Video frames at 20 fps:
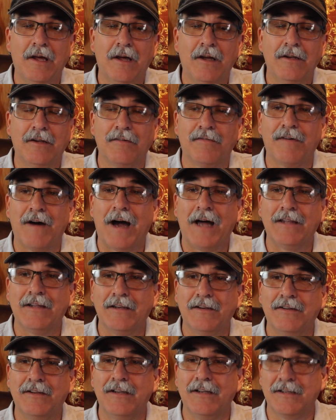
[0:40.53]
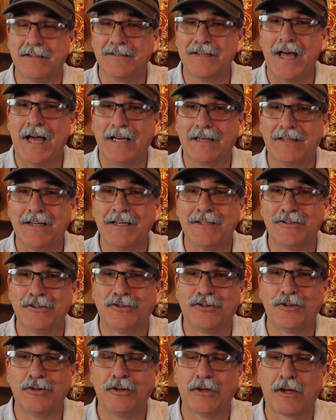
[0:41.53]
to find the exact desk
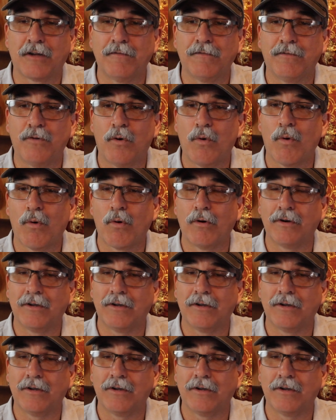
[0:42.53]
that you're looking for,